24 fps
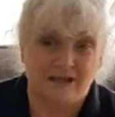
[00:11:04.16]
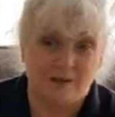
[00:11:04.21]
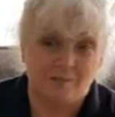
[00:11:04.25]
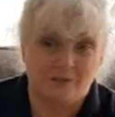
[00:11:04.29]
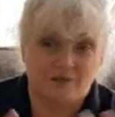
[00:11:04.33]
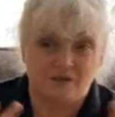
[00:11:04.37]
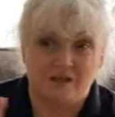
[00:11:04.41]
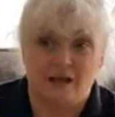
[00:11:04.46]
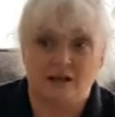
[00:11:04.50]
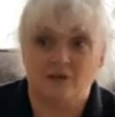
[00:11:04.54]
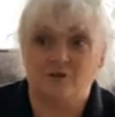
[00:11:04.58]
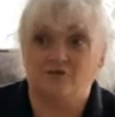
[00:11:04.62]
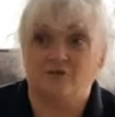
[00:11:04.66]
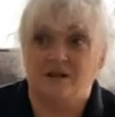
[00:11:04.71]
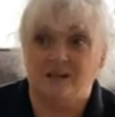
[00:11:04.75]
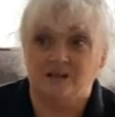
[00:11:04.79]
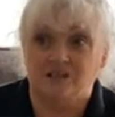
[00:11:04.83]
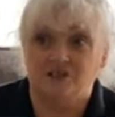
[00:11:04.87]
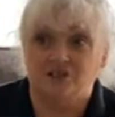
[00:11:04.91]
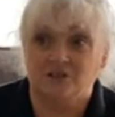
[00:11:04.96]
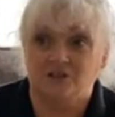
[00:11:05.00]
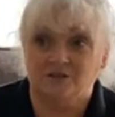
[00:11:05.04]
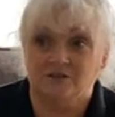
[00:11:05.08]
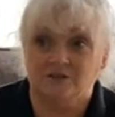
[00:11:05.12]

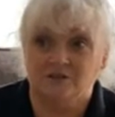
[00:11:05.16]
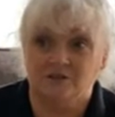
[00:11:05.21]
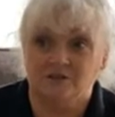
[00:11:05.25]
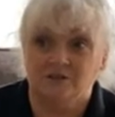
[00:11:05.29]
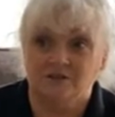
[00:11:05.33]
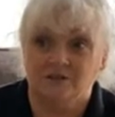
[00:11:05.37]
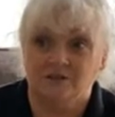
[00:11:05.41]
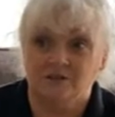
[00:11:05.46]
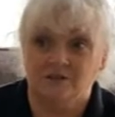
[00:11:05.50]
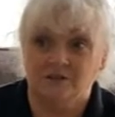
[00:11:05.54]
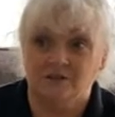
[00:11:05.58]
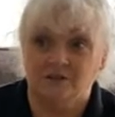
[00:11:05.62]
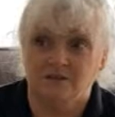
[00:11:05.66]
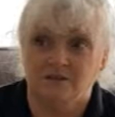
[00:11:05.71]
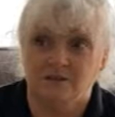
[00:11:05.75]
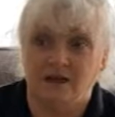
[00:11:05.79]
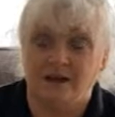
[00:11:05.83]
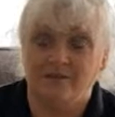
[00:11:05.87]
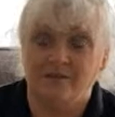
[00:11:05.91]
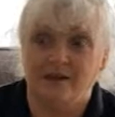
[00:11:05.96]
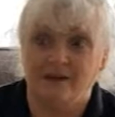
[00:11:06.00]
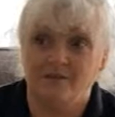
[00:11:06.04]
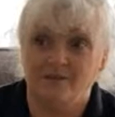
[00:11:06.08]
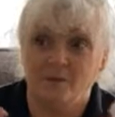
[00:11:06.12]
decorations,
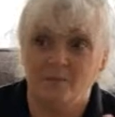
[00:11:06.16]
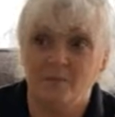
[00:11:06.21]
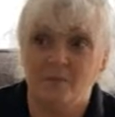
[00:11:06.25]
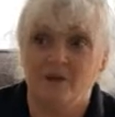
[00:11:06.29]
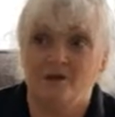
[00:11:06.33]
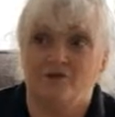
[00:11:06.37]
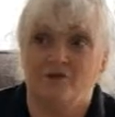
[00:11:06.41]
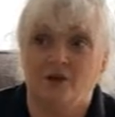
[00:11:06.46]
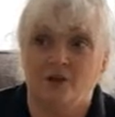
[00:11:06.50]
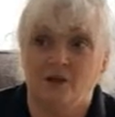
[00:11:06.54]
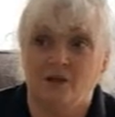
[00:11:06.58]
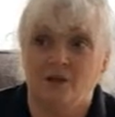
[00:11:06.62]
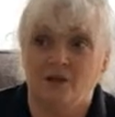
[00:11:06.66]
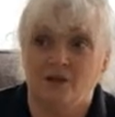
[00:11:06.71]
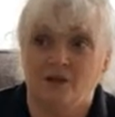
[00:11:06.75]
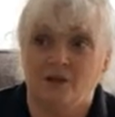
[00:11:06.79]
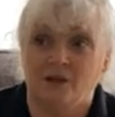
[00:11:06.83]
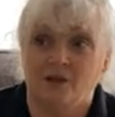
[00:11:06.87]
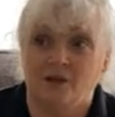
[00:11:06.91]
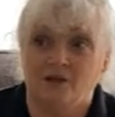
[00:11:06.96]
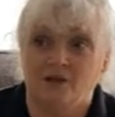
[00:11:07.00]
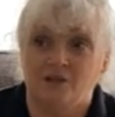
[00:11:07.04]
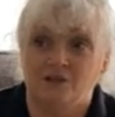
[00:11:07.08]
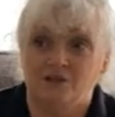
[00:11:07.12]
and then the mirror
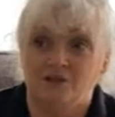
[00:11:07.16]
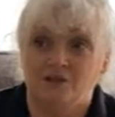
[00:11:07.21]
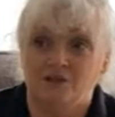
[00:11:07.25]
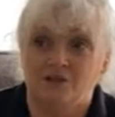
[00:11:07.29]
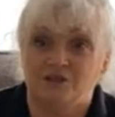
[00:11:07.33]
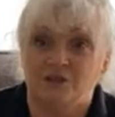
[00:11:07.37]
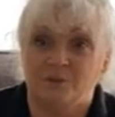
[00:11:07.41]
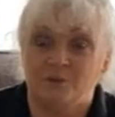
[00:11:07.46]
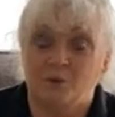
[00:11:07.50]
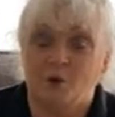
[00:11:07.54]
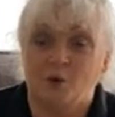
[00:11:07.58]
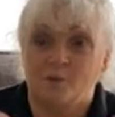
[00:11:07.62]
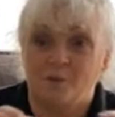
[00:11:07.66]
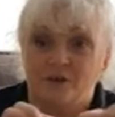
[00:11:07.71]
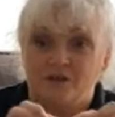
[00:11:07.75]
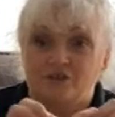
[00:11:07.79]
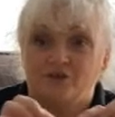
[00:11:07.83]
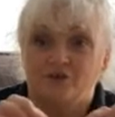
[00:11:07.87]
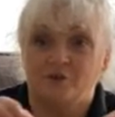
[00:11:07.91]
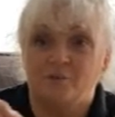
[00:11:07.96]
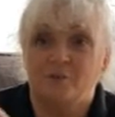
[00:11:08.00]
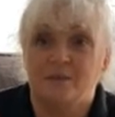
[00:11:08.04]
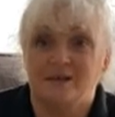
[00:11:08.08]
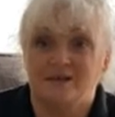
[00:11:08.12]
she put
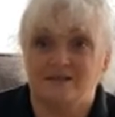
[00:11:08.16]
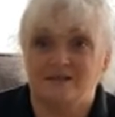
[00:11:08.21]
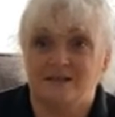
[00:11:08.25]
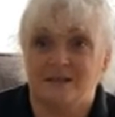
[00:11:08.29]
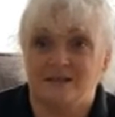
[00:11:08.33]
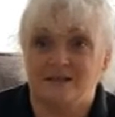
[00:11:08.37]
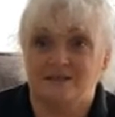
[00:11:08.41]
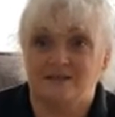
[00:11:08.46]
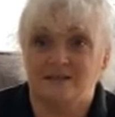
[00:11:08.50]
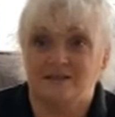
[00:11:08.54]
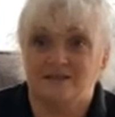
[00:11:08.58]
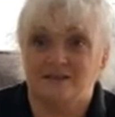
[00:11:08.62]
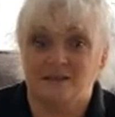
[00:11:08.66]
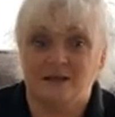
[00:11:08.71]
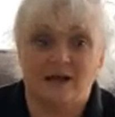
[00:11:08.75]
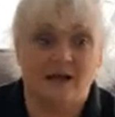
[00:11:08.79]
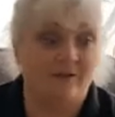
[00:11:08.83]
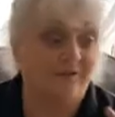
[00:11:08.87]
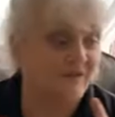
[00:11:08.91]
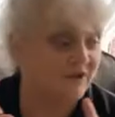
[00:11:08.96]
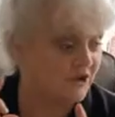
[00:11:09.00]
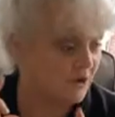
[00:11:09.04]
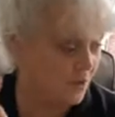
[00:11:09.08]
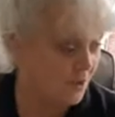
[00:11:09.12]
Mr. and Mrs.
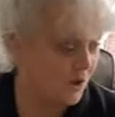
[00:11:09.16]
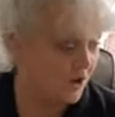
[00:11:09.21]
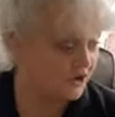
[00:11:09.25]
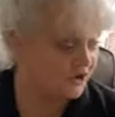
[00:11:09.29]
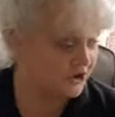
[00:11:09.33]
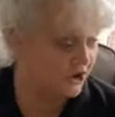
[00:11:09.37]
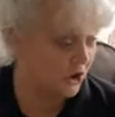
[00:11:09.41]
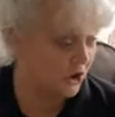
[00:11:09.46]
And what she